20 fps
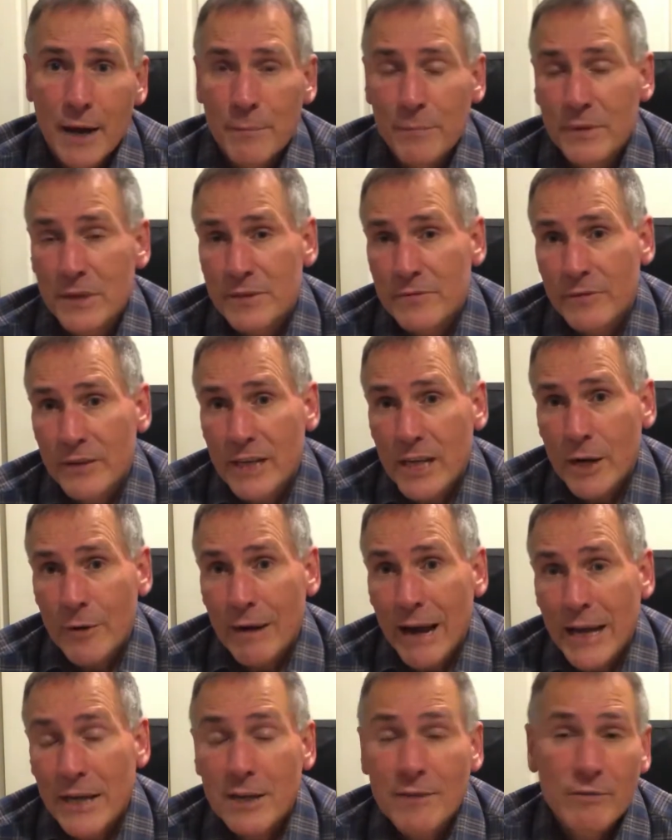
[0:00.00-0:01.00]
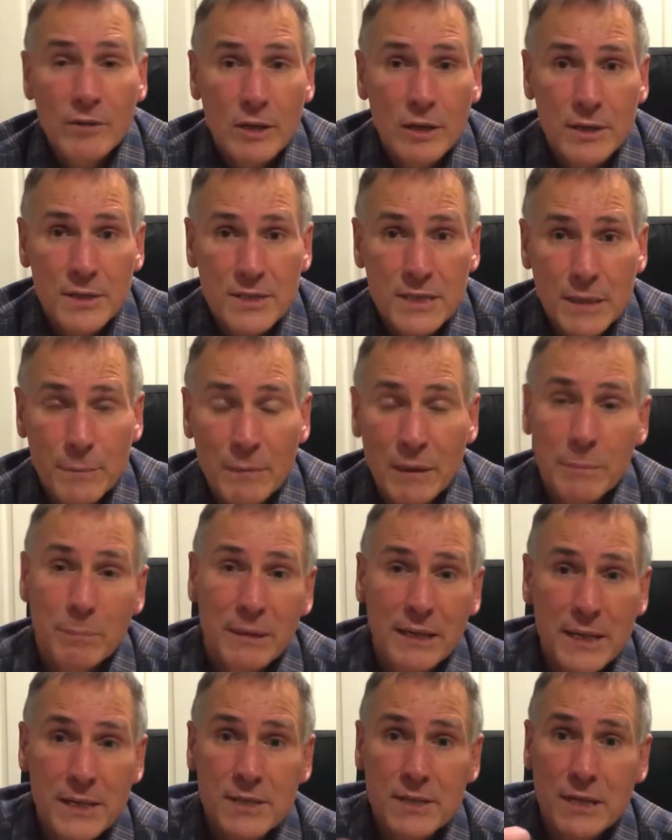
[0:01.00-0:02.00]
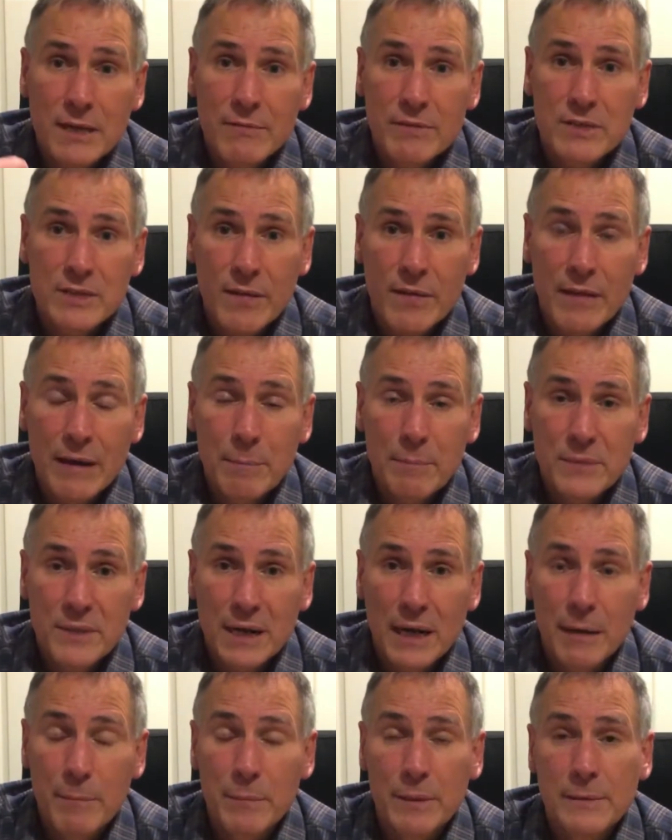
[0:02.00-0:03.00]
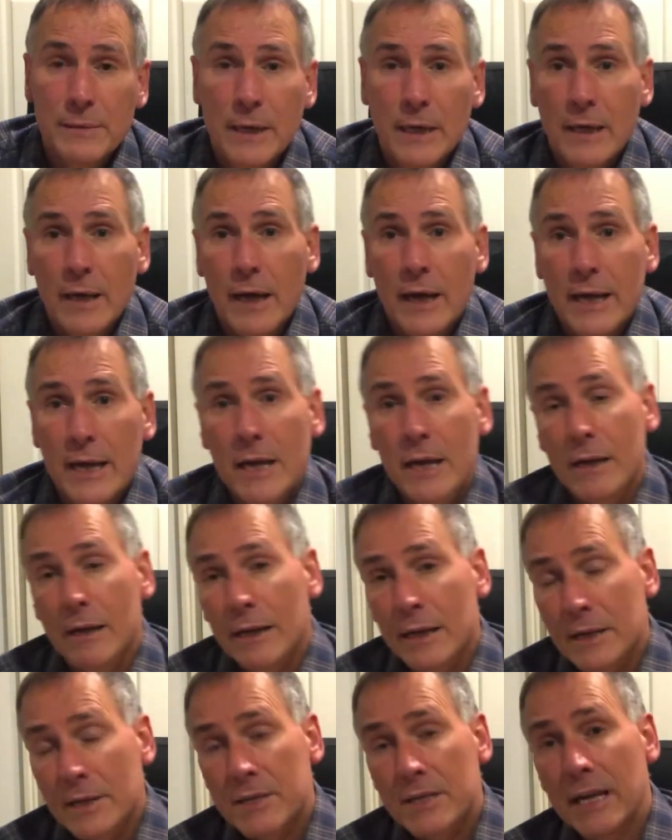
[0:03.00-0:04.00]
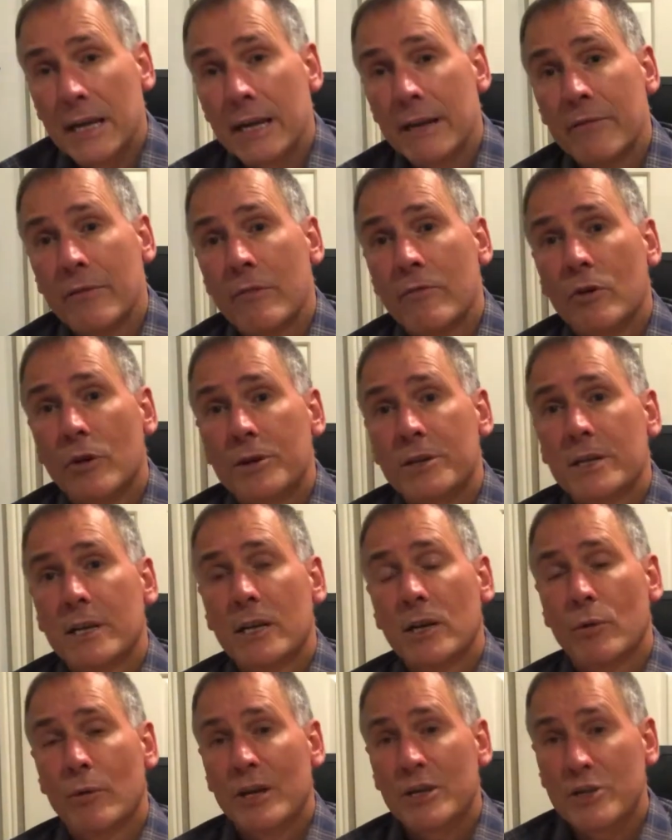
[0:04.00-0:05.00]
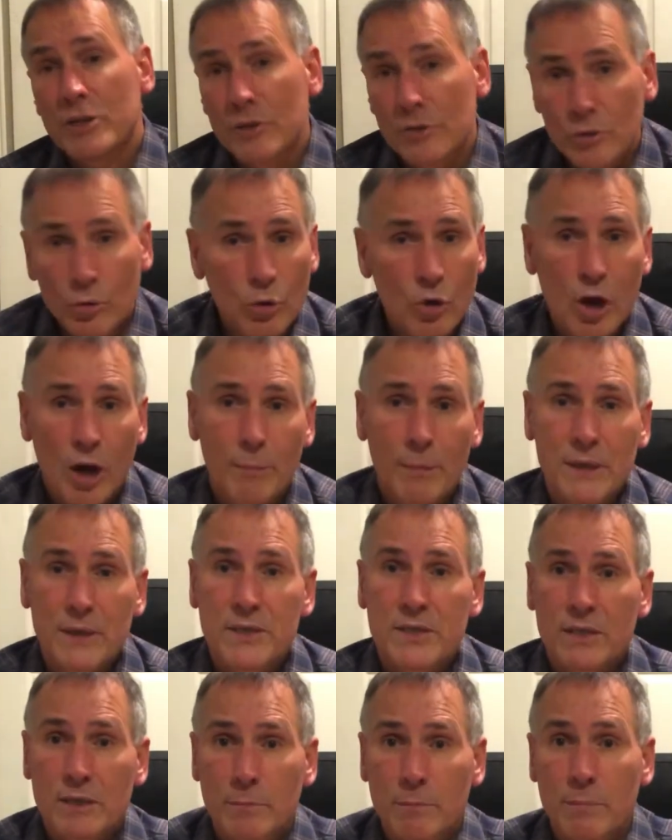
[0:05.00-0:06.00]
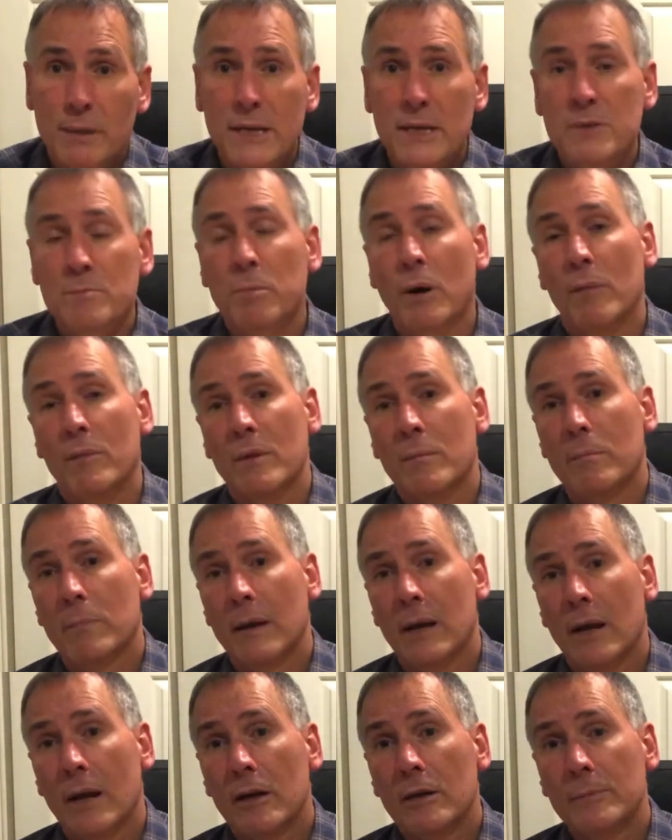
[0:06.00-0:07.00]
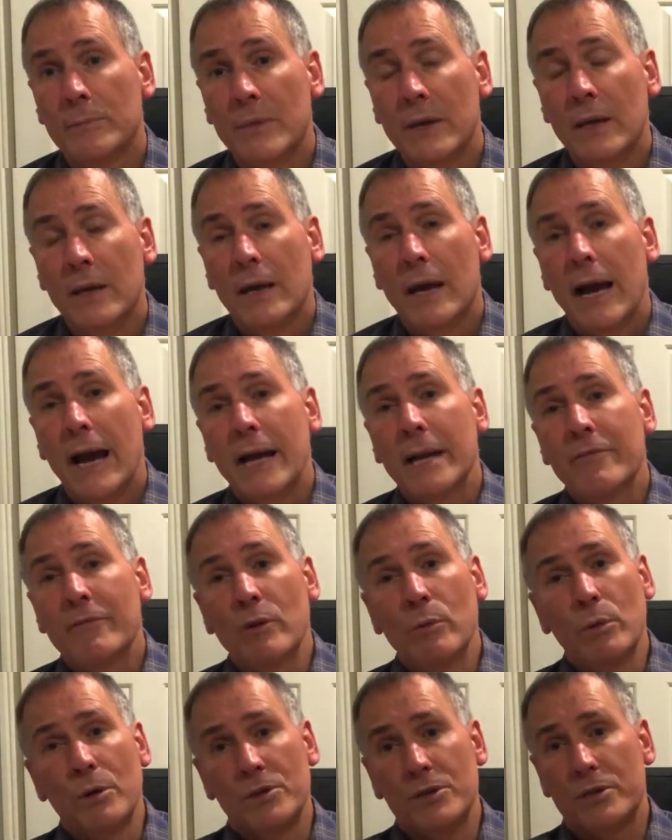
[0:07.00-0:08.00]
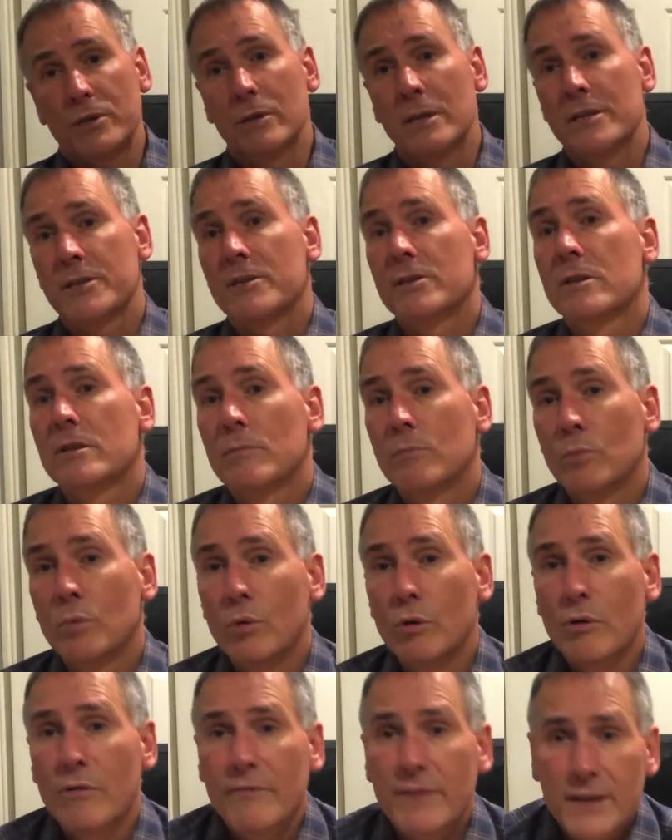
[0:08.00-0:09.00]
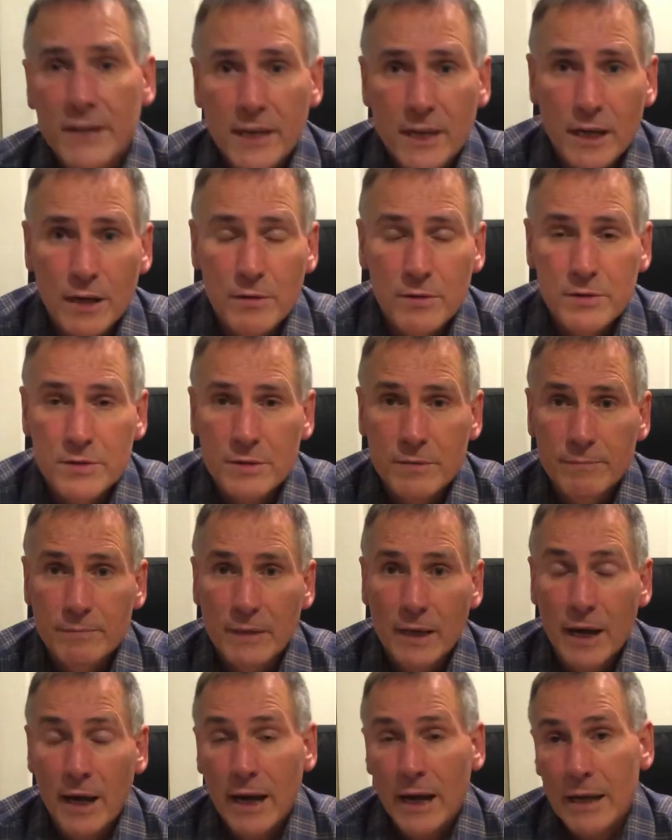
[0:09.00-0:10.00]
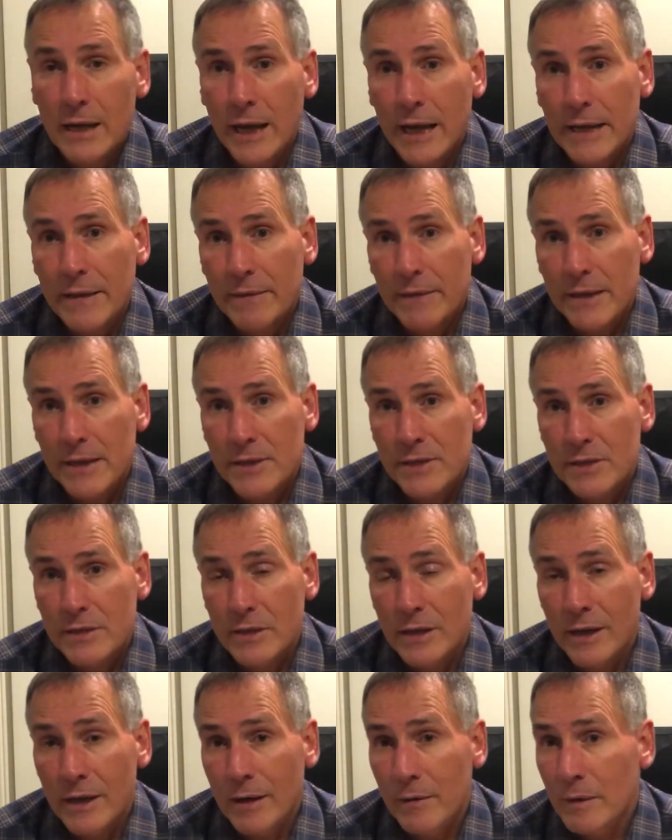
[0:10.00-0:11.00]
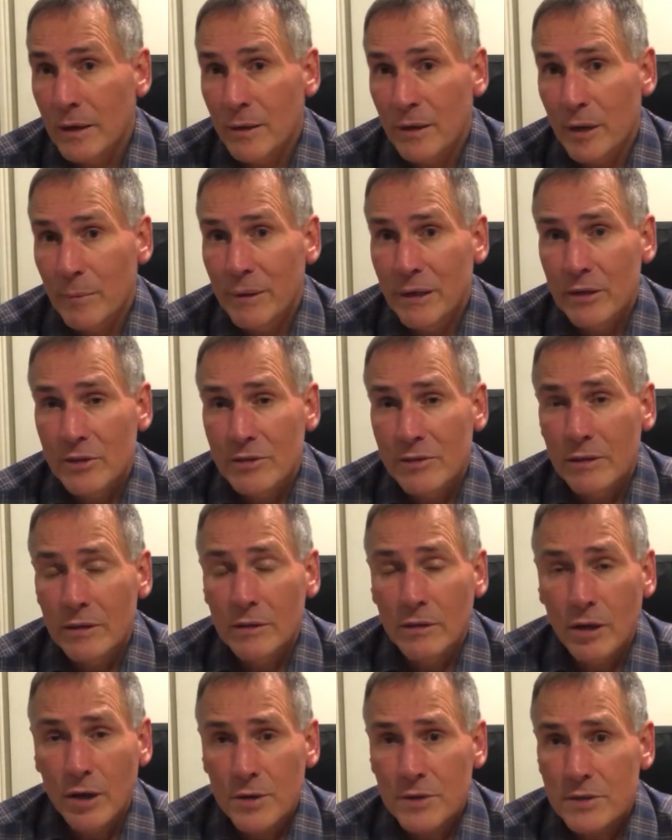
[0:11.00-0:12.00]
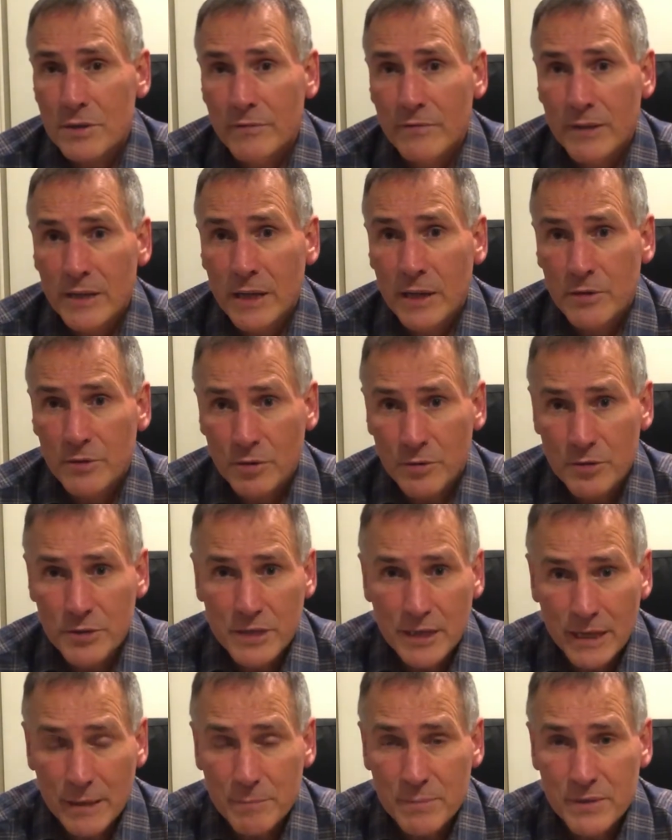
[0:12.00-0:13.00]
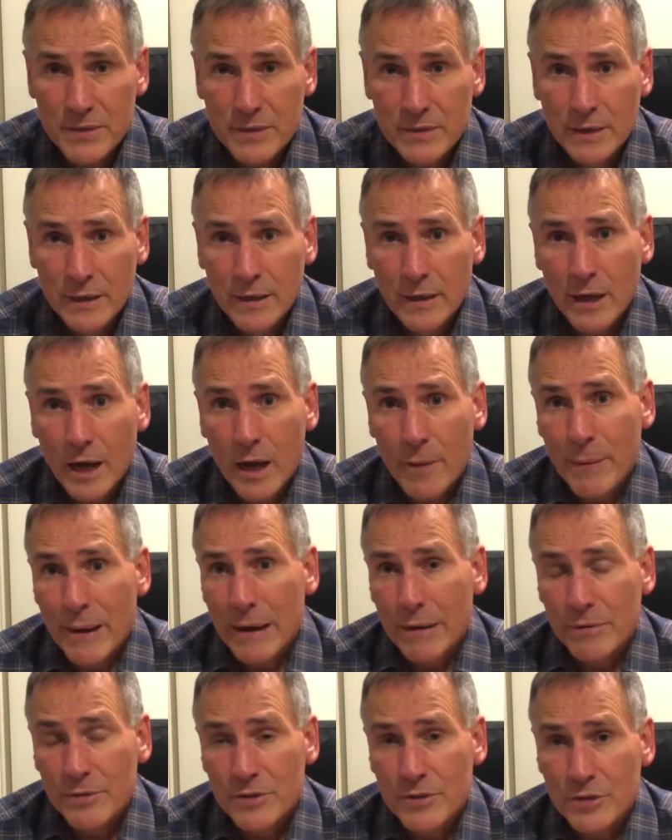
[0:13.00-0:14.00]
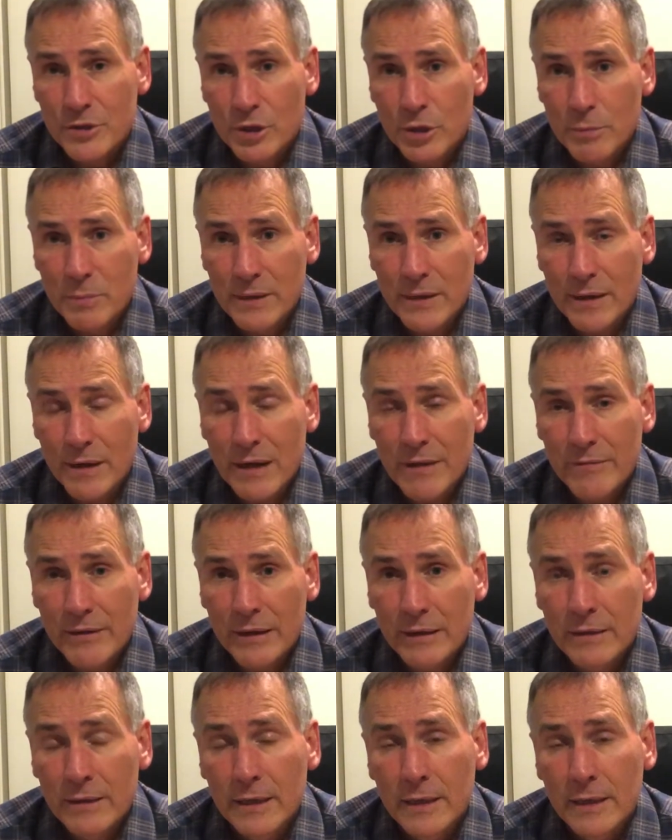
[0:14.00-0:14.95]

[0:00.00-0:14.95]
this video and you've learned something, please give us a thumbs up. Like I say, if you've got any questions or comments, please pop them below. And if you want to listen to more videos like this, I'm going to be doing lots of videos on tips about scuba diving.